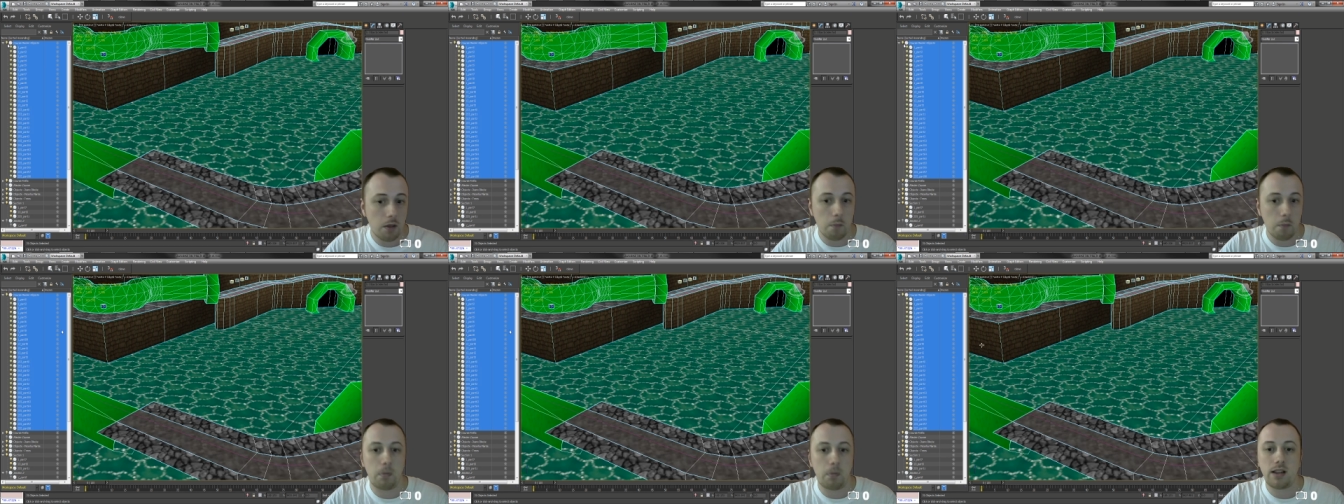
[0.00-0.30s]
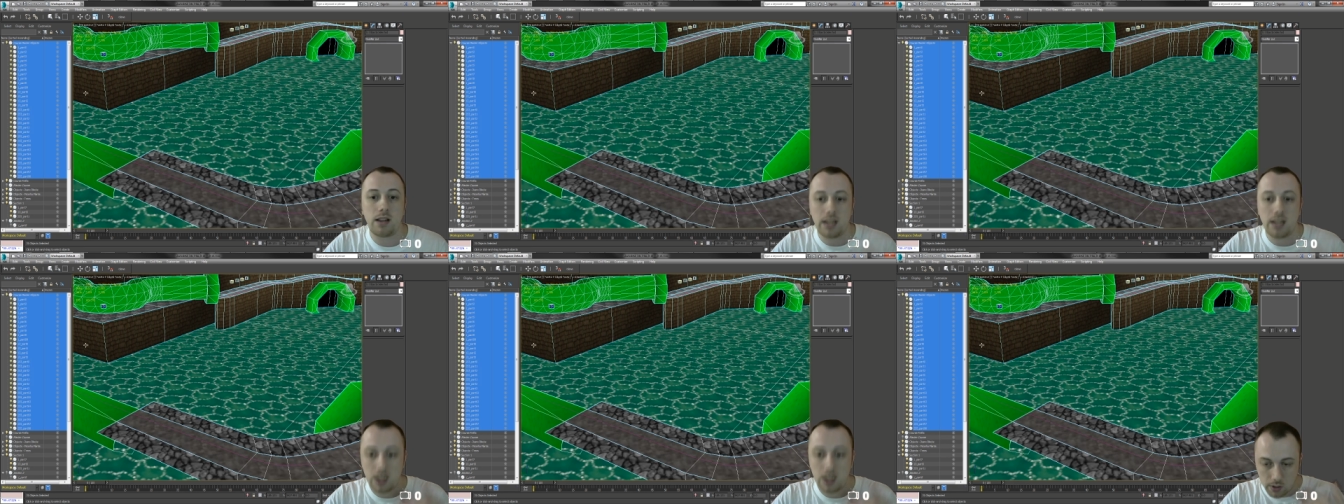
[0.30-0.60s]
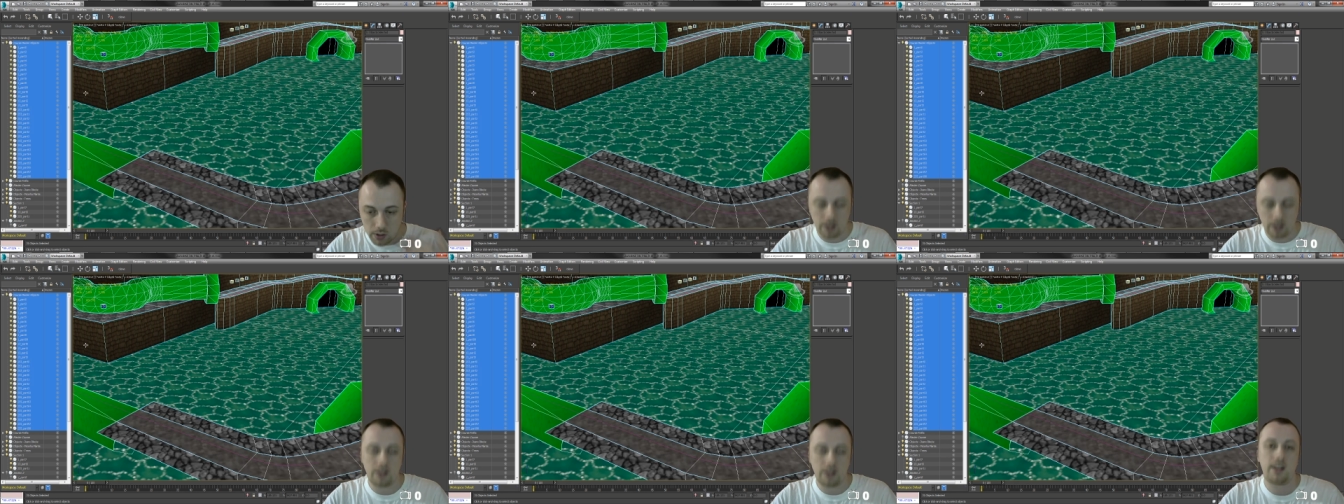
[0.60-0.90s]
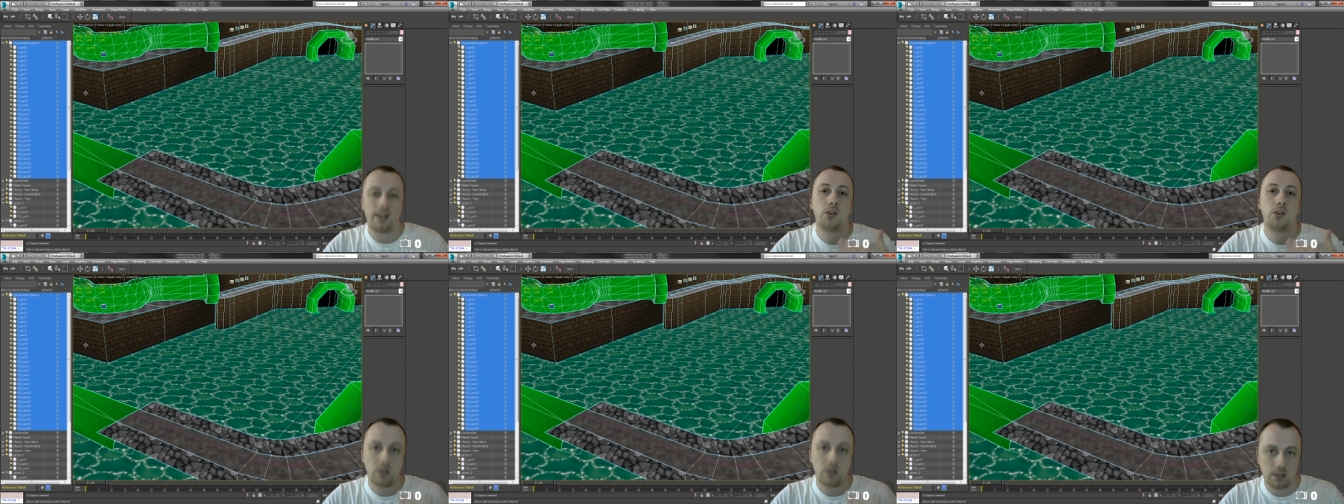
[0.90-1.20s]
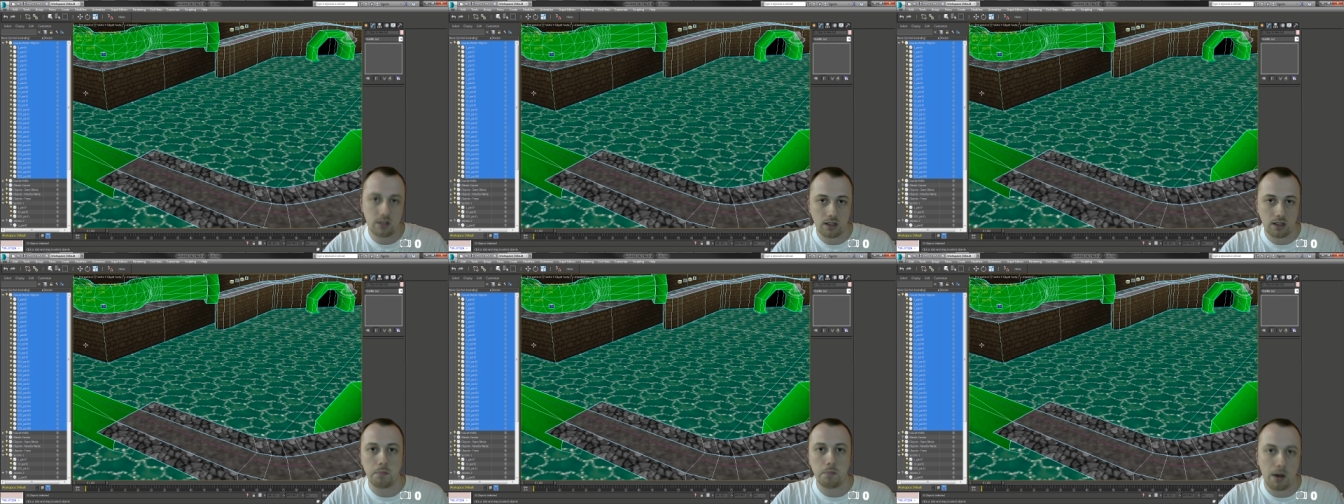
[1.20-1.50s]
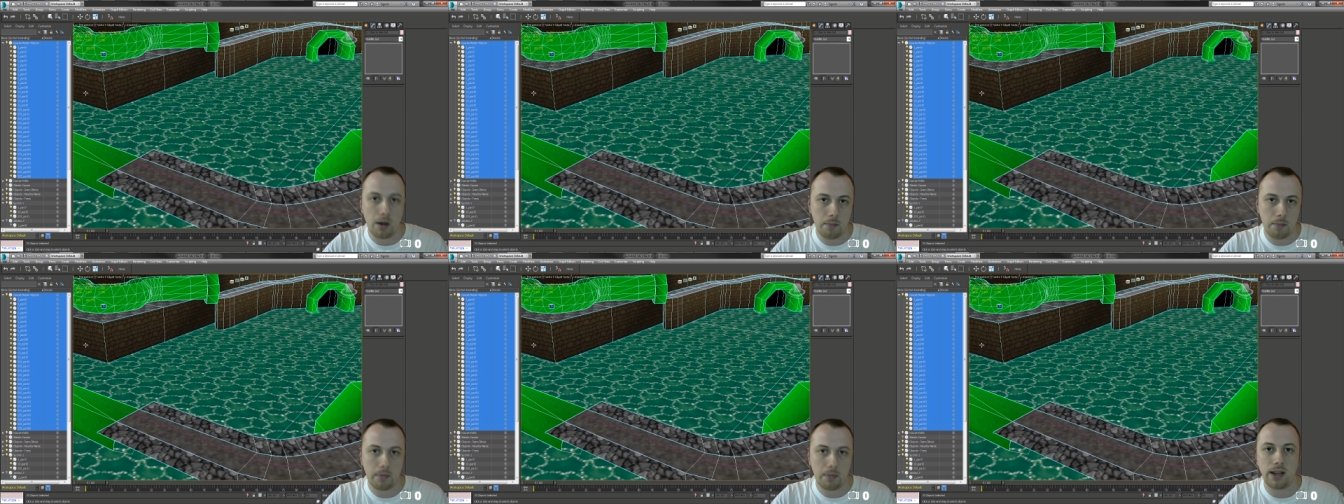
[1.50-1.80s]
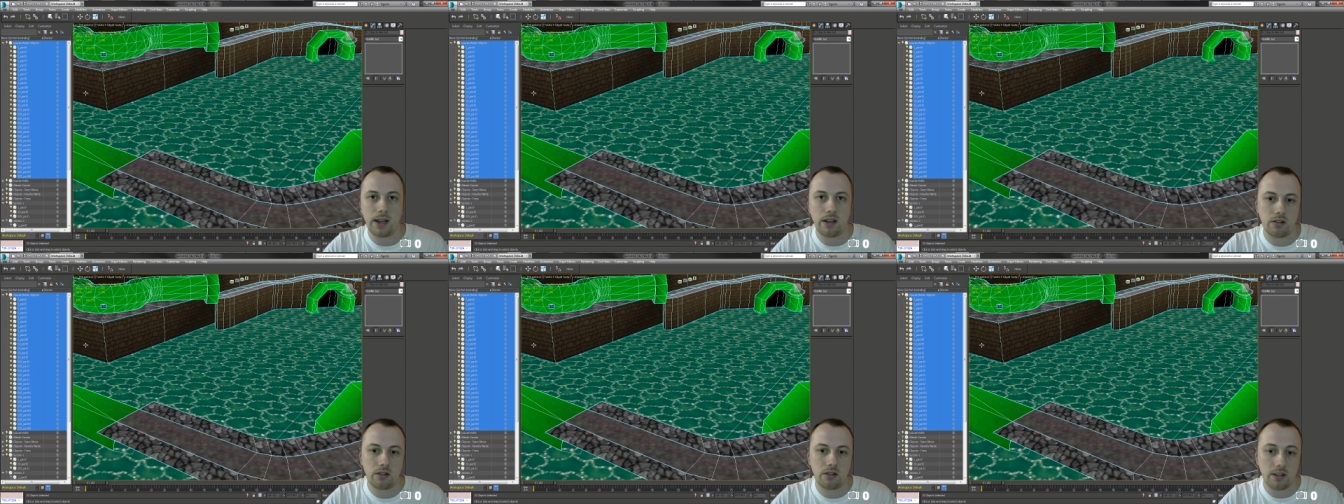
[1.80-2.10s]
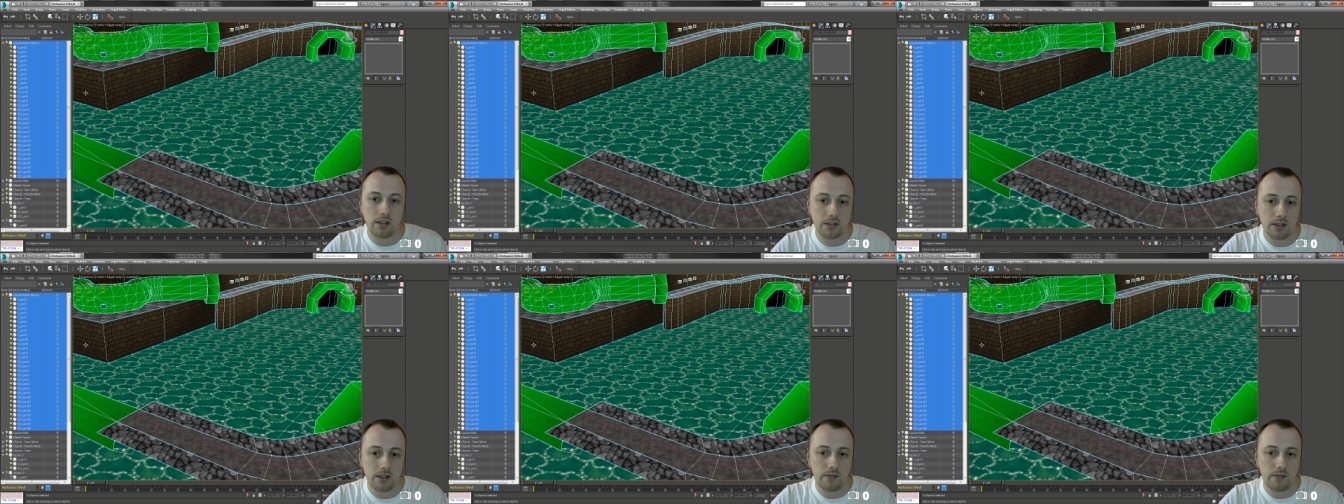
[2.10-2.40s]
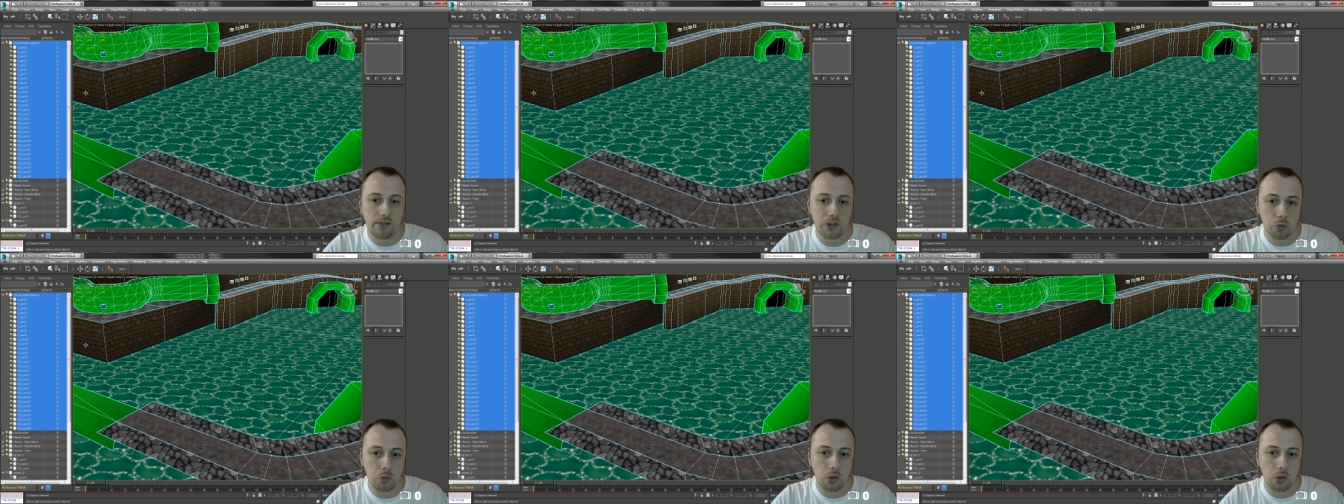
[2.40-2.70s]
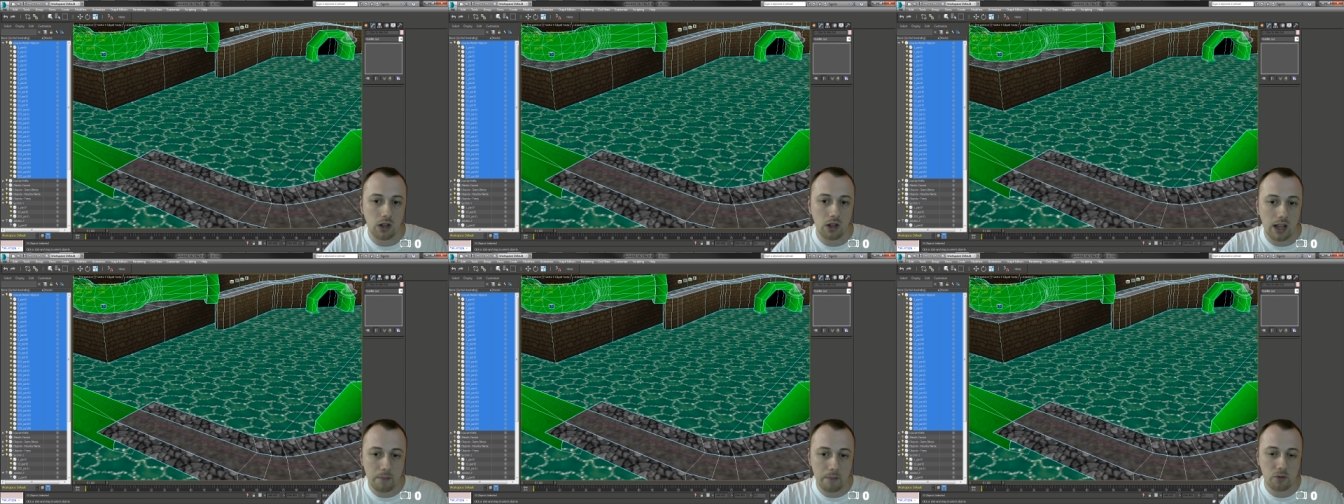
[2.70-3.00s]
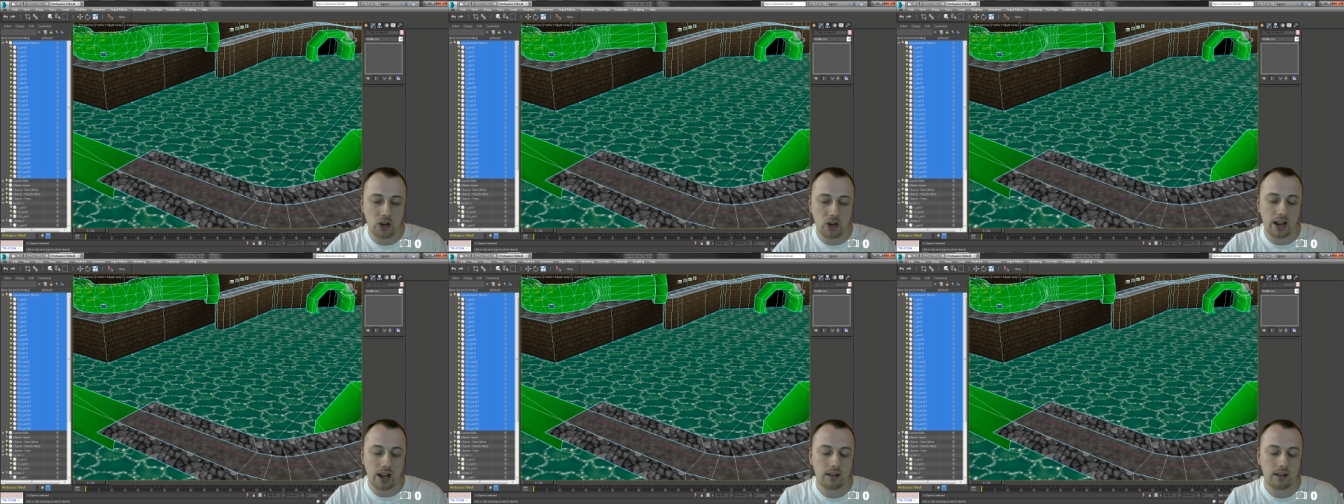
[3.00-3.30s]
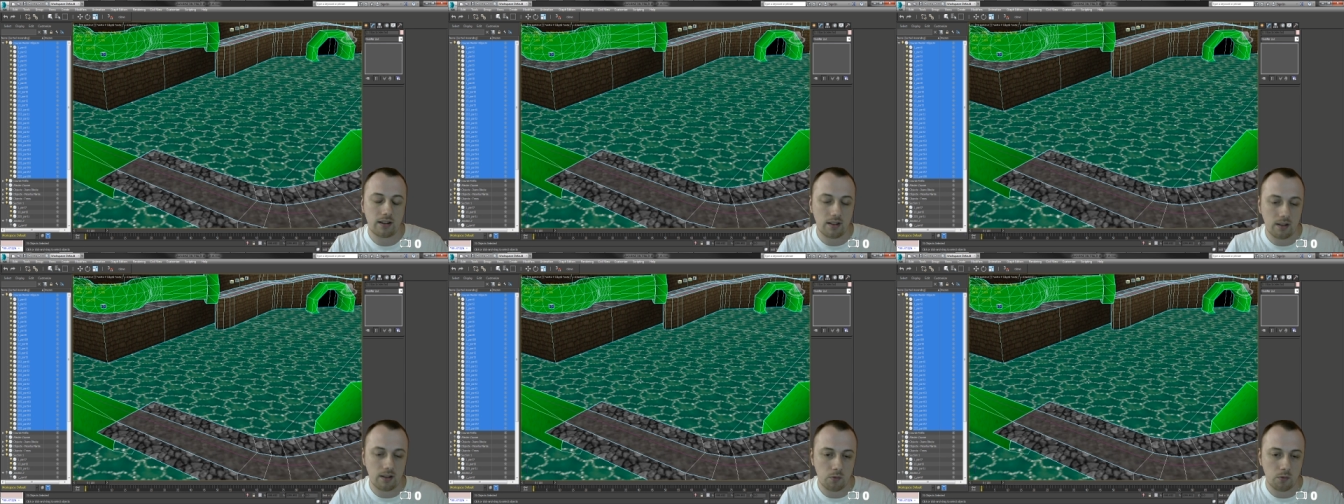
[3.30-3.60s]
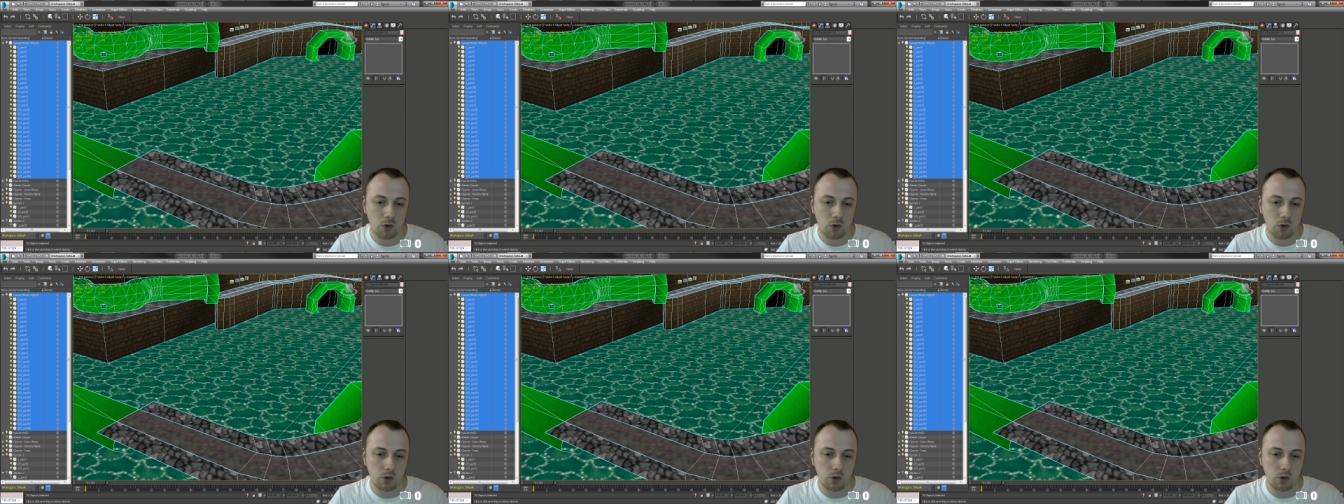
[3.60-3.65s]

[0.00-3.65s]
but he would continuously bump into this invisible object,